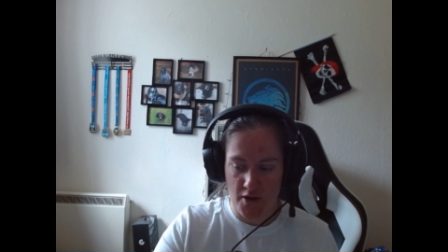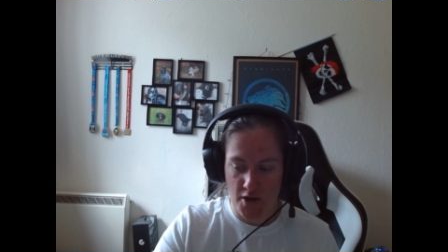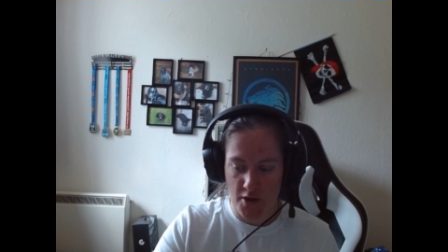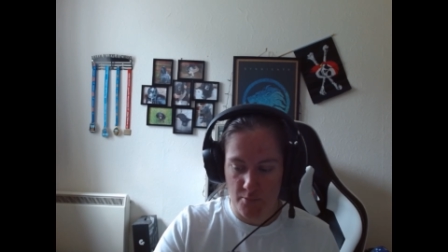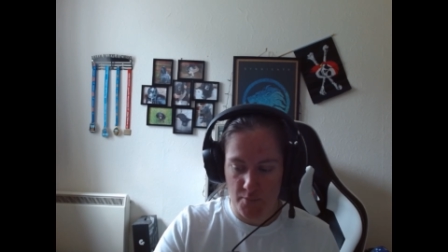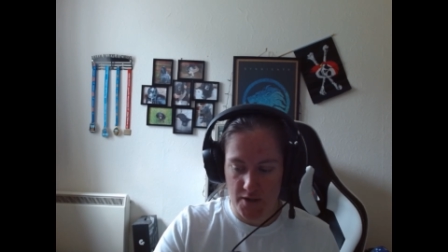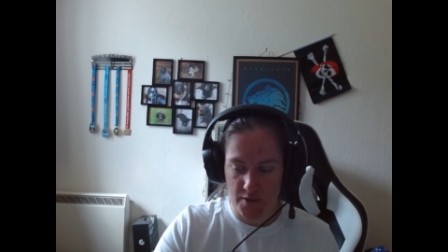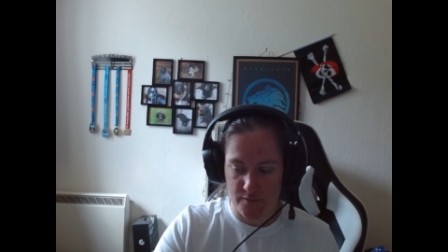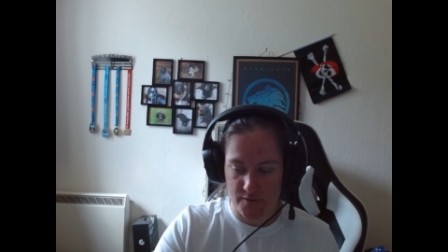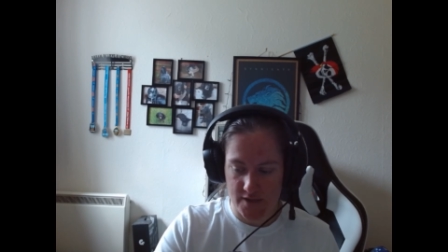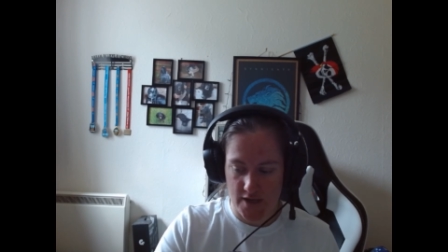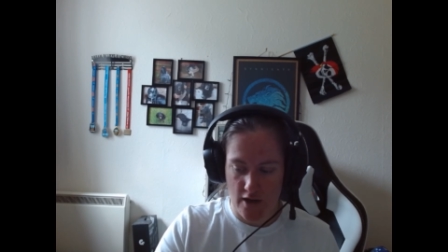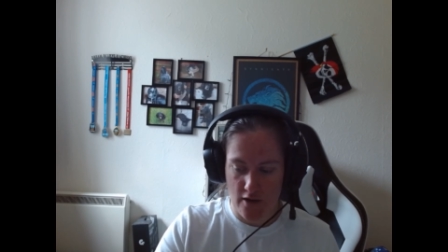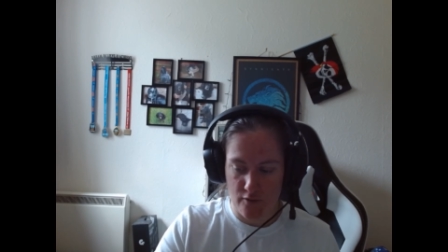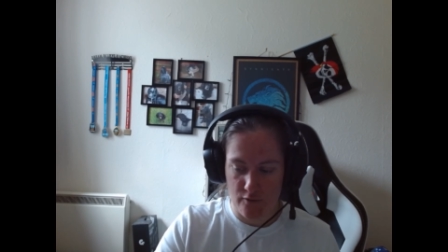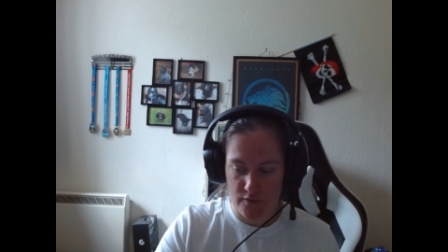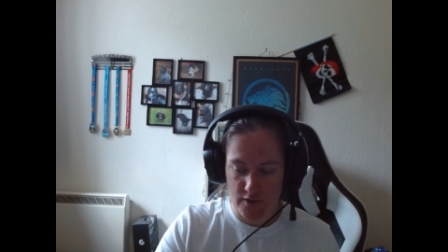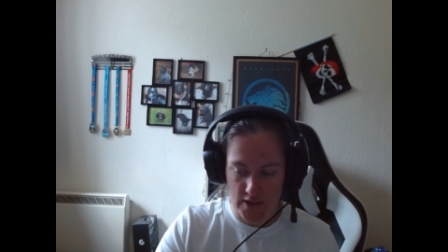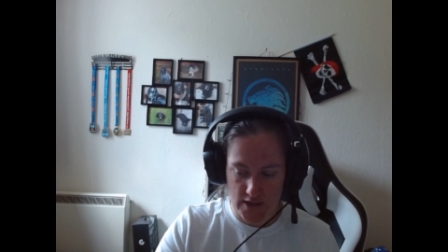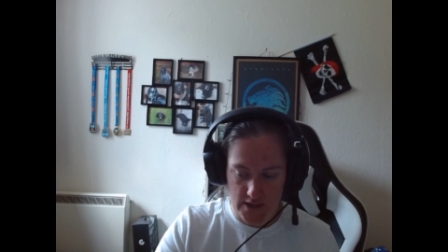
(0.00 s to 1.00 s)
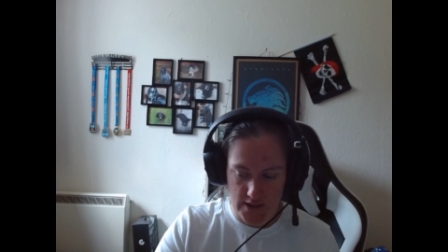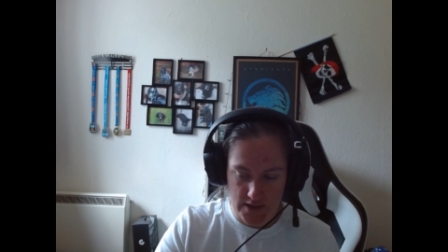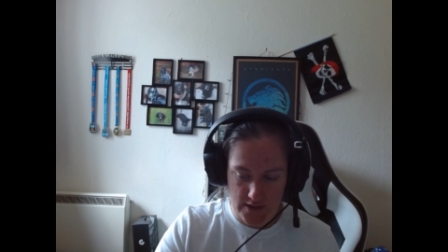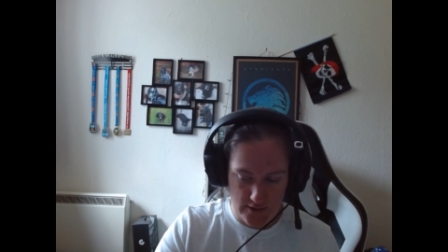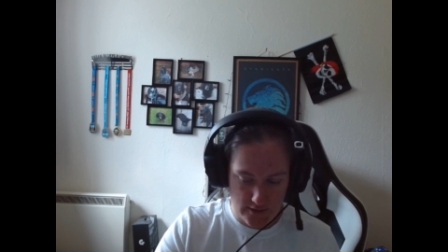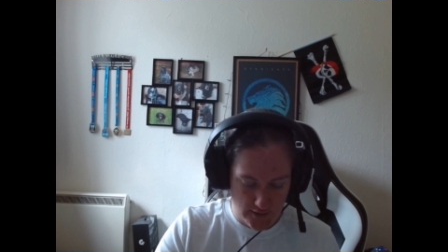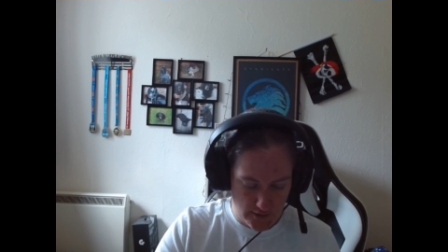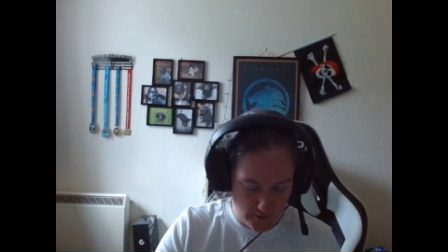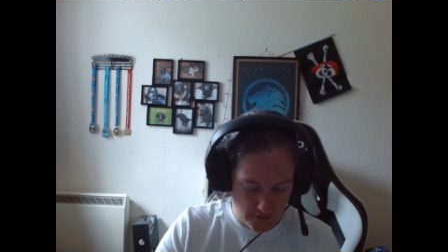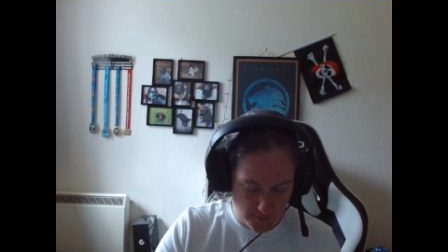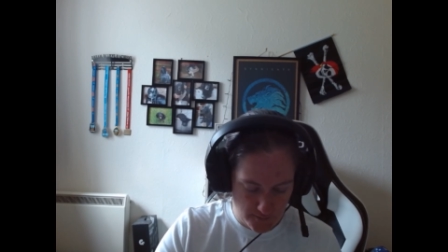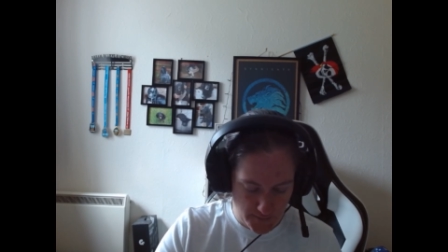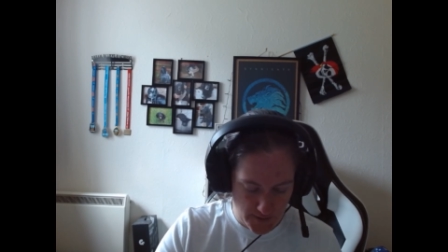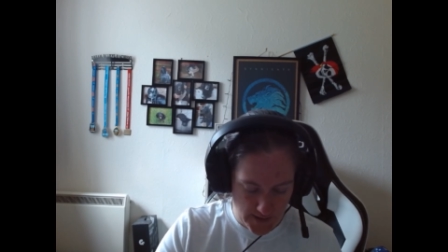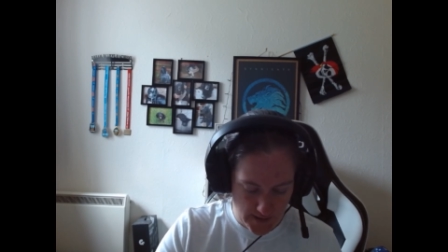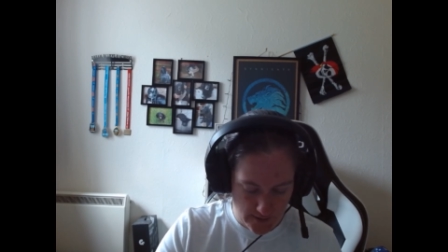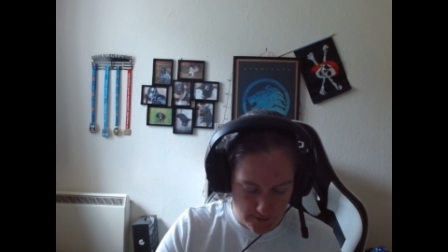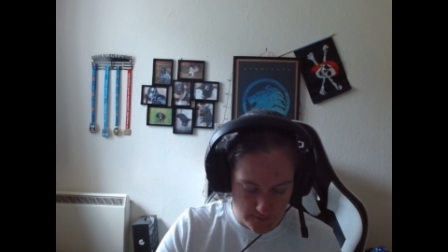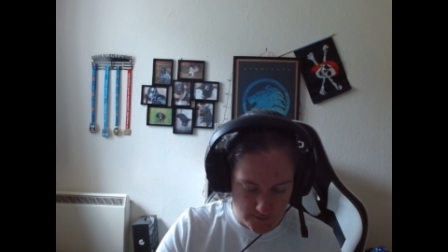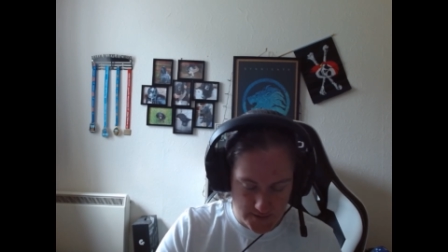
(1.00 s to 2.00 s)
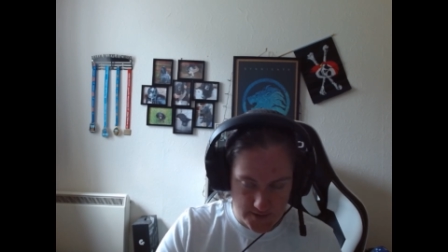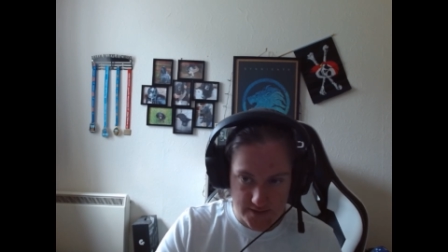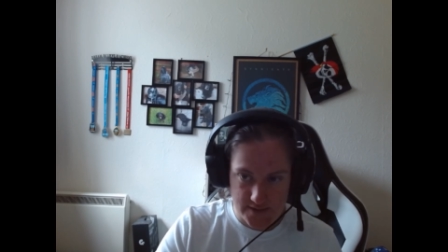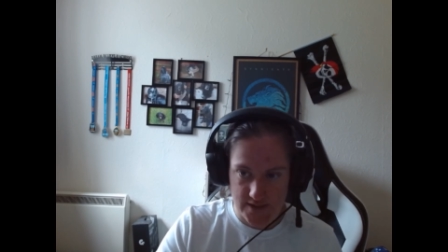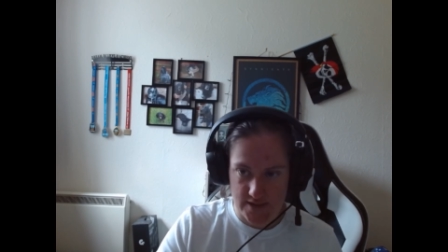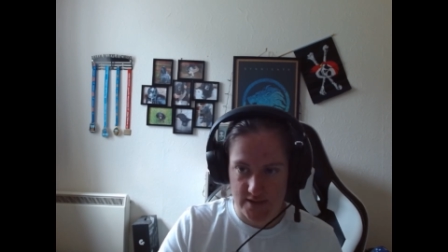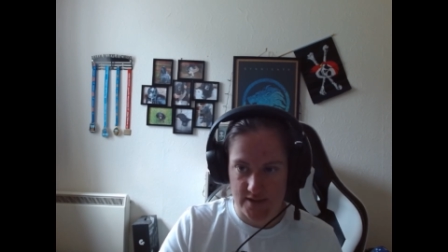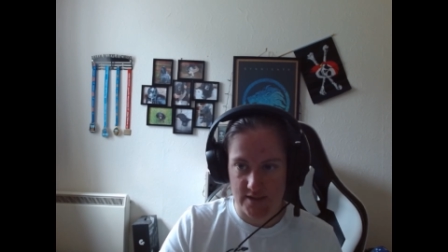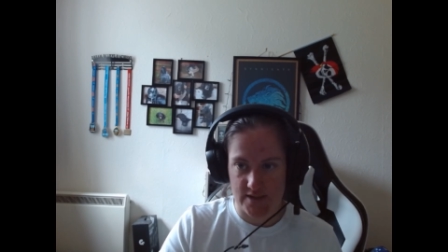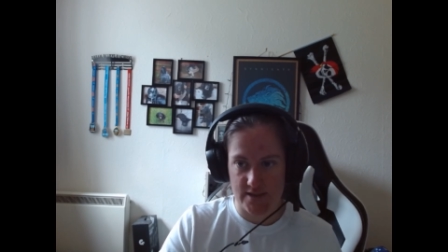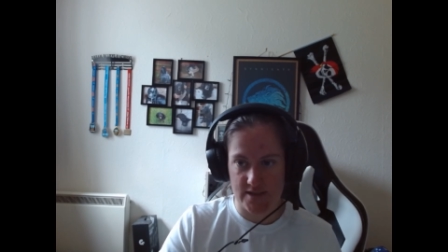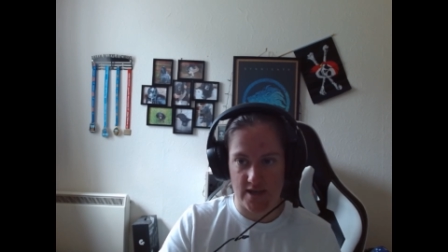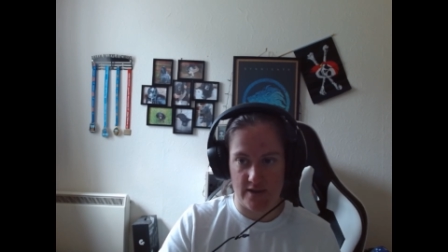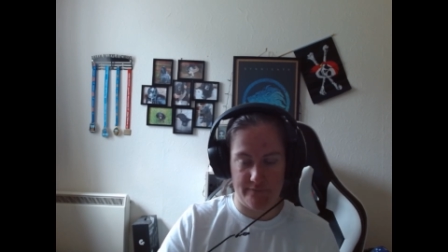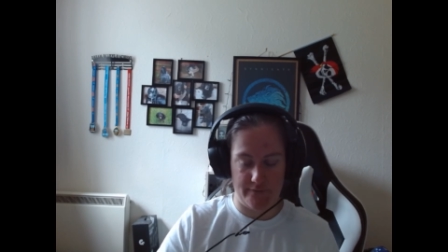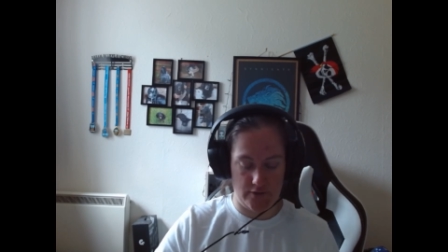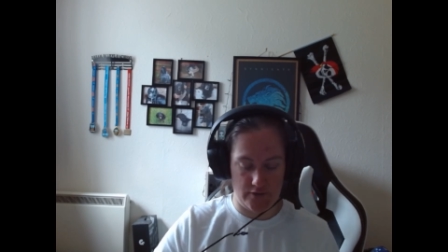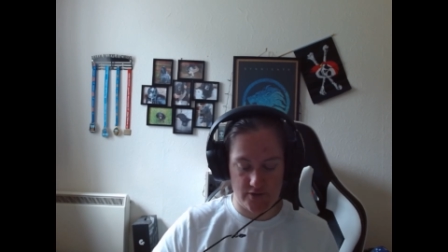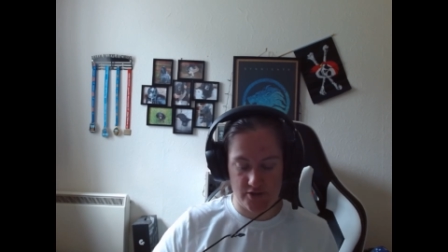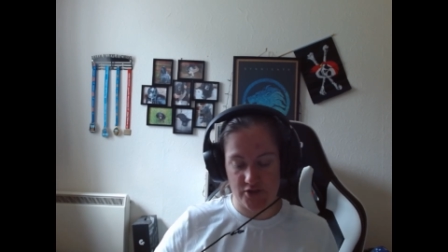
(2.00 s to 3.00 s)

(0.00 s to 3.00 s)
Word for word: but it was only £9.67.